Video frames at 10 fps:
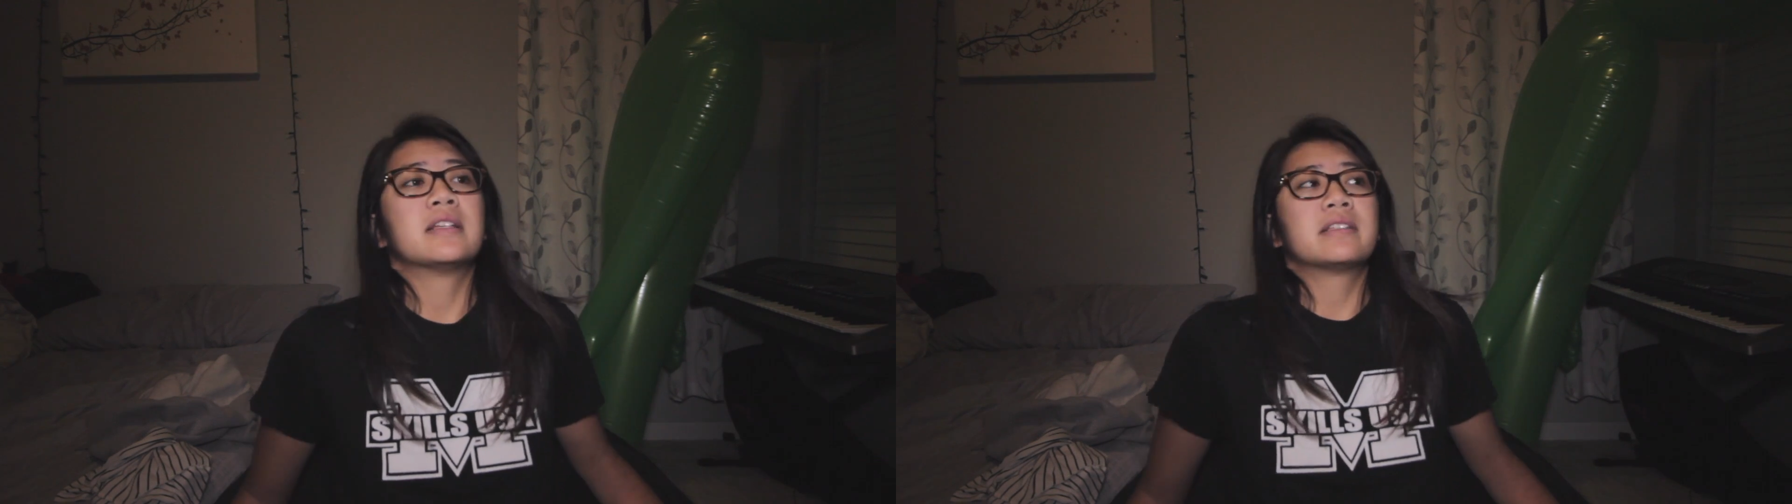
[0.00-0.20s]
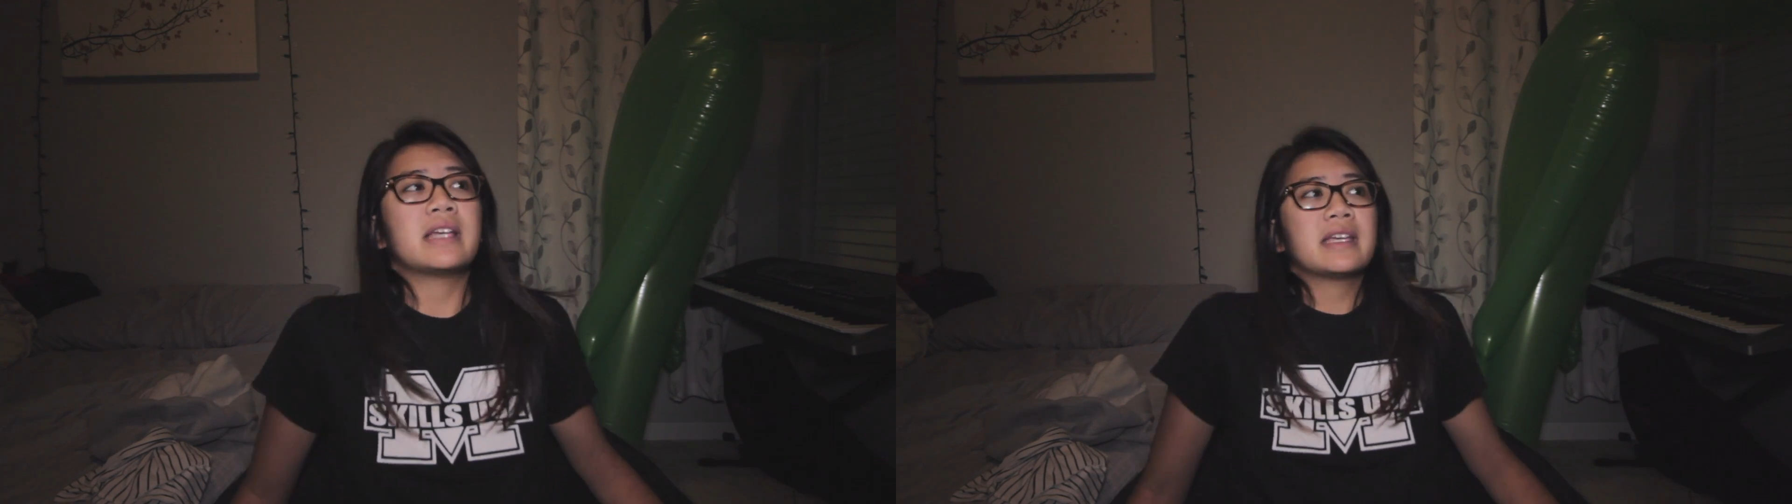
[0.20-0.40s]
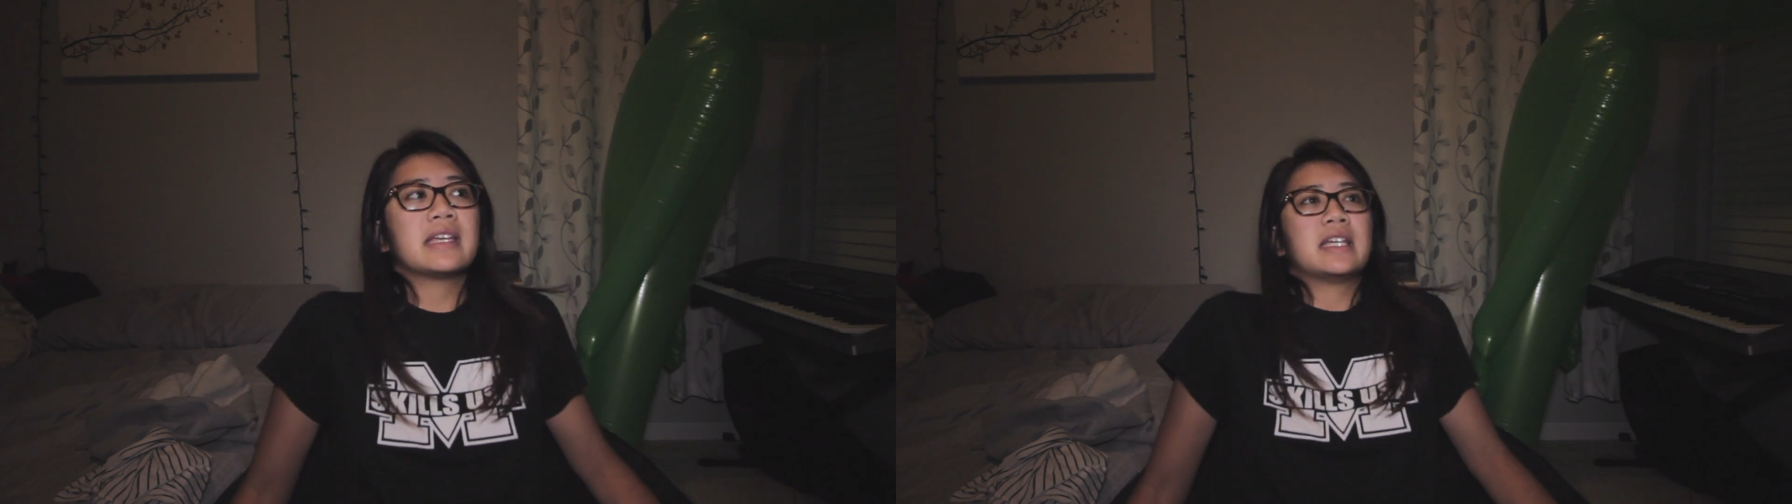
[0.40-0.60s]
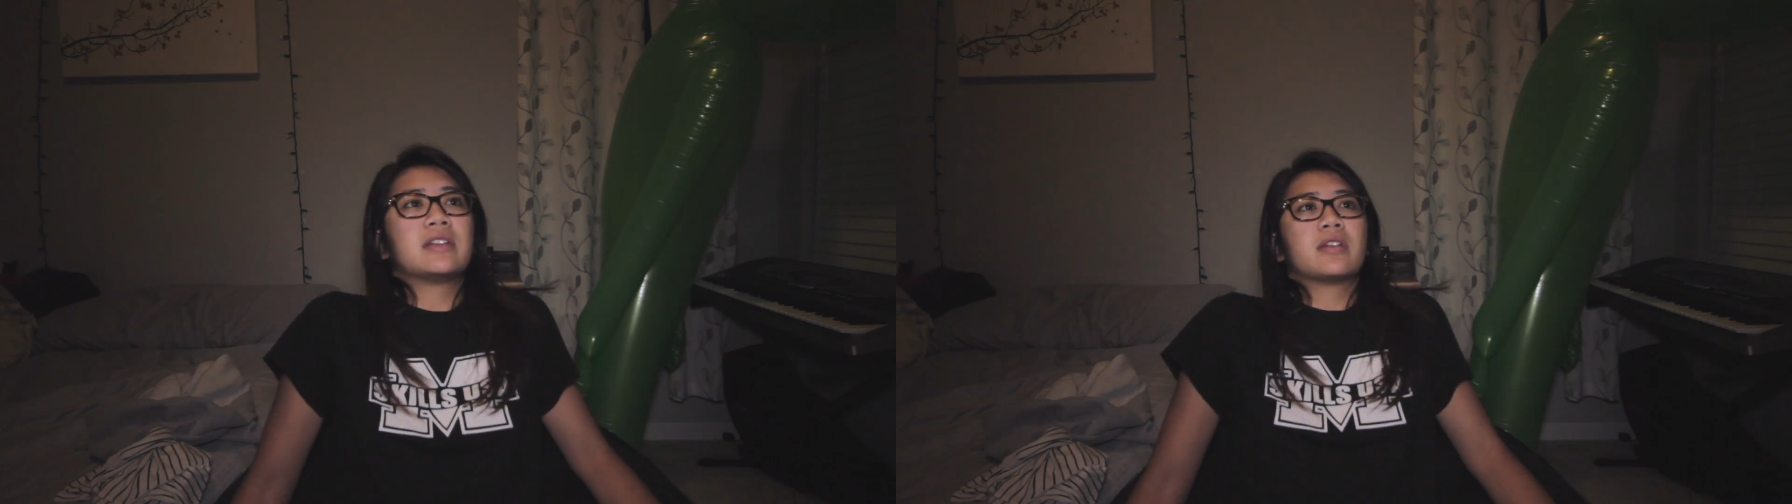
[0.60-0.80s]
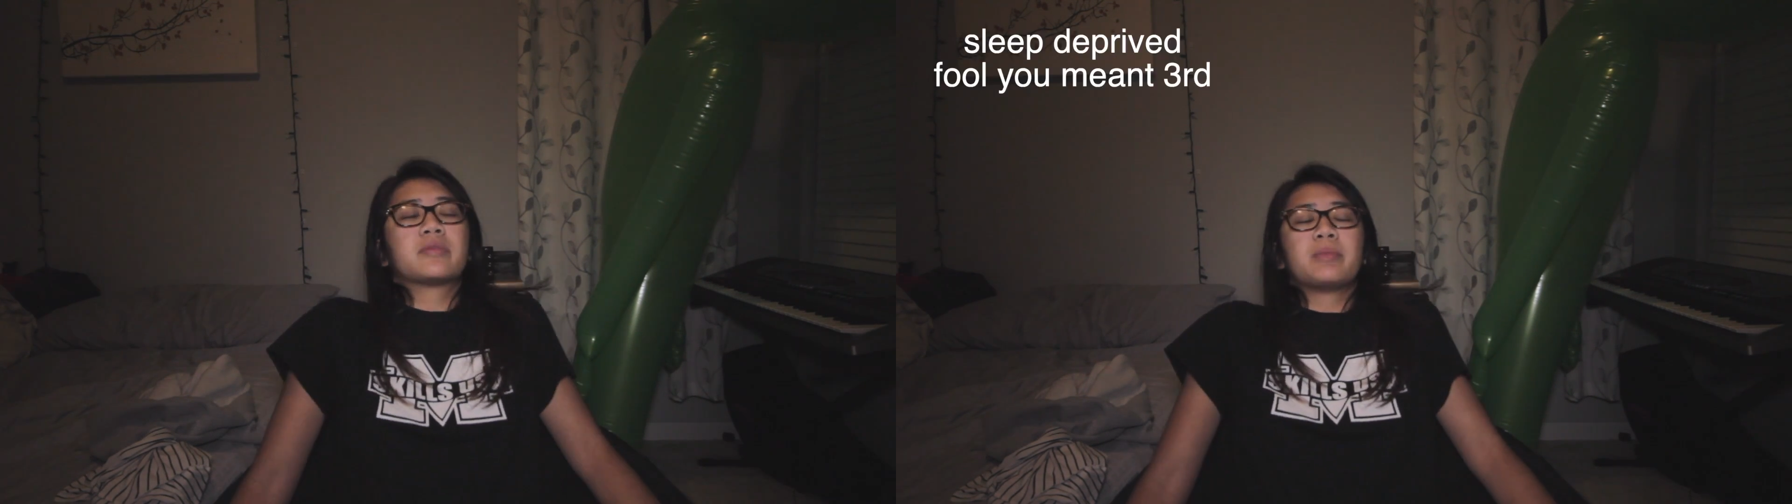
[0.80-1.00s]
Second,
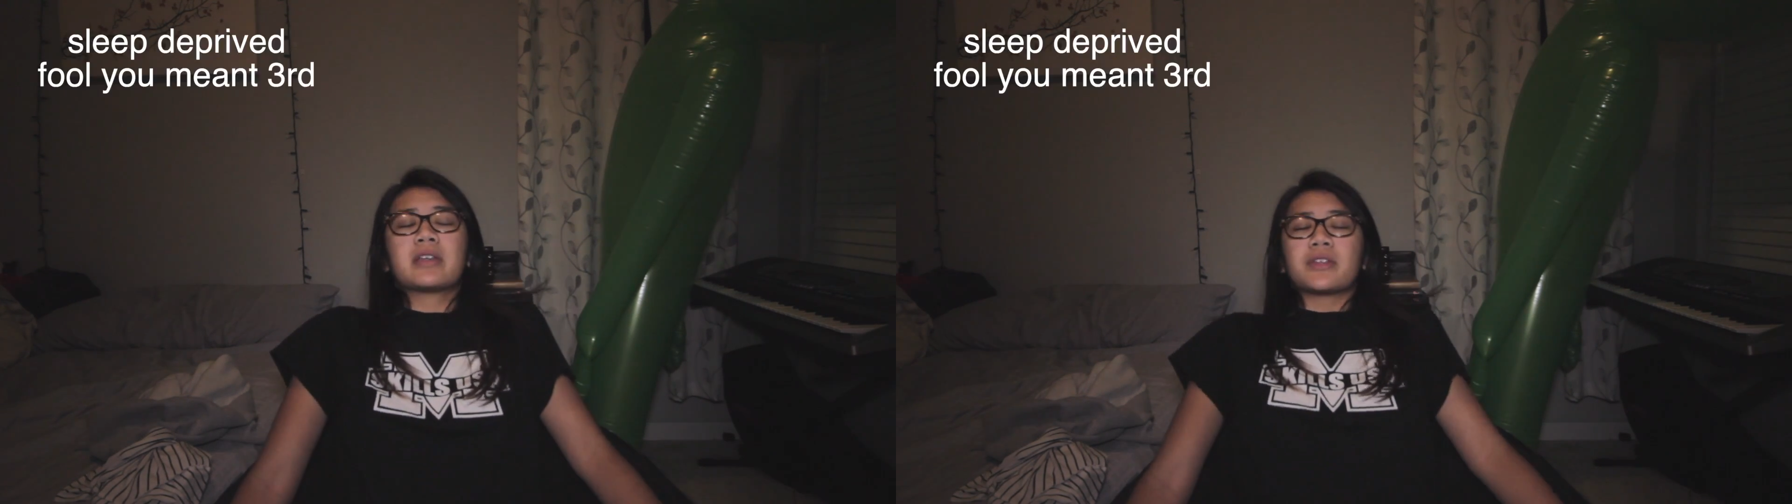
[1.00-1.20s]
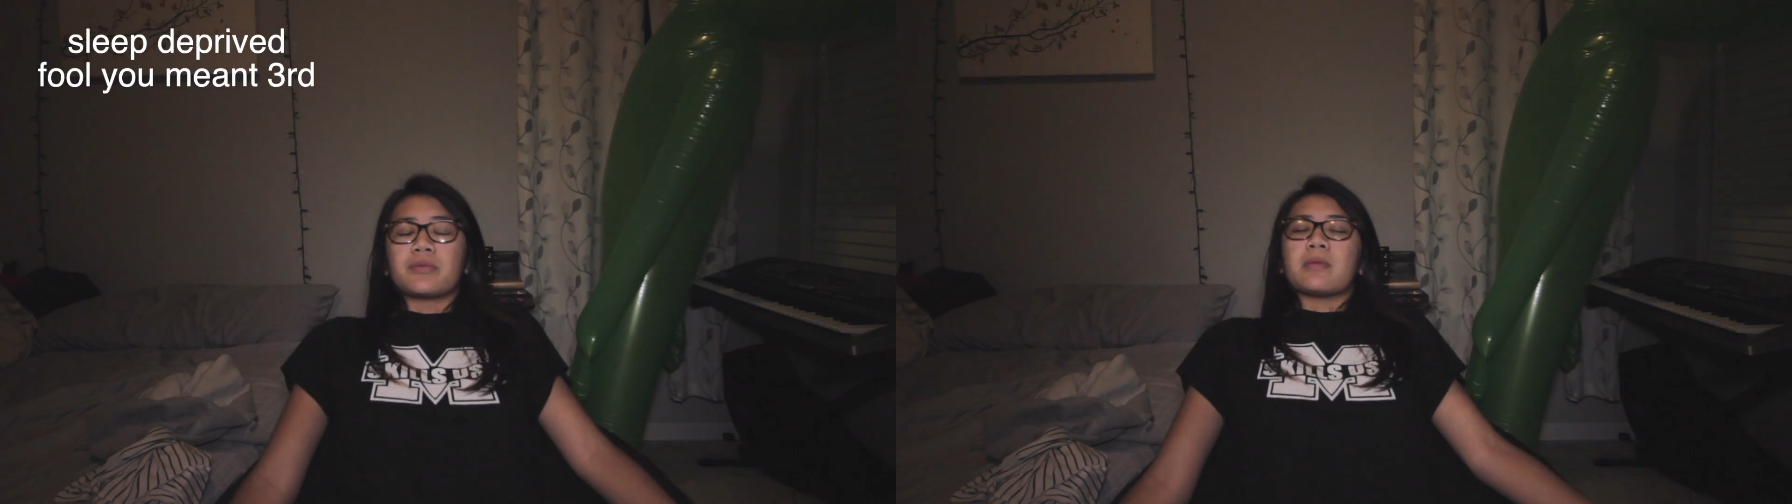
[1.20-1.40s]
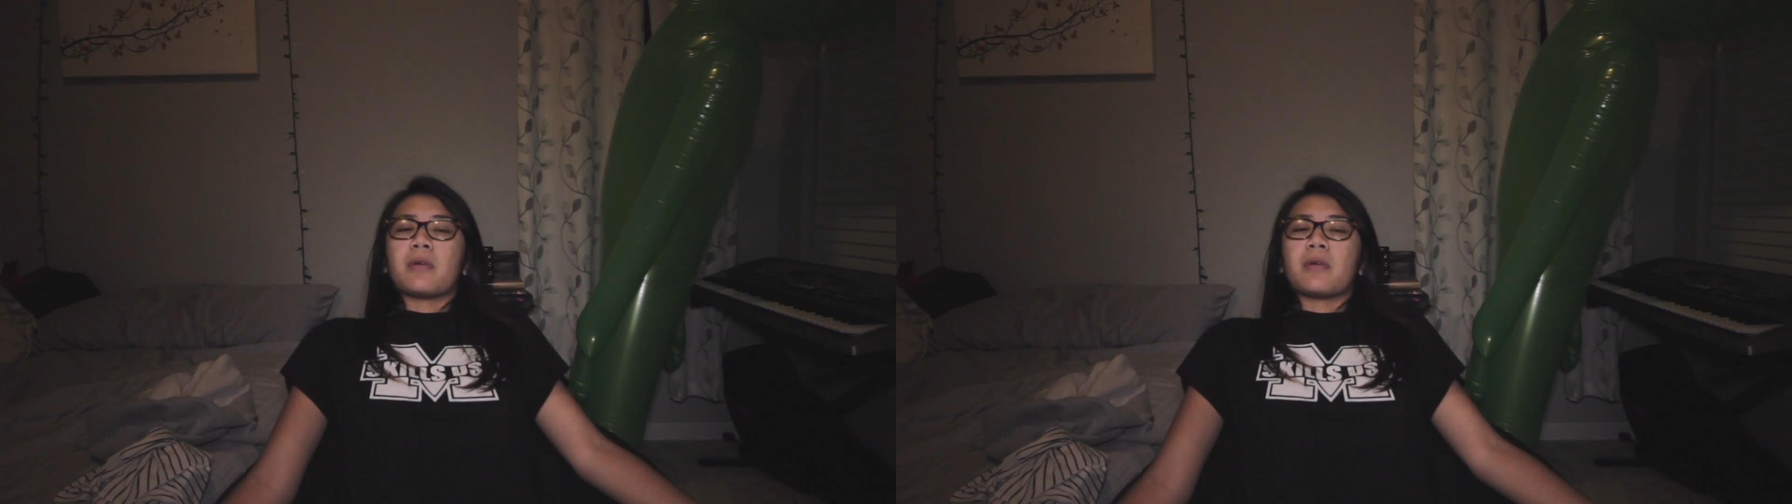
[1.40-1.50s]
is because we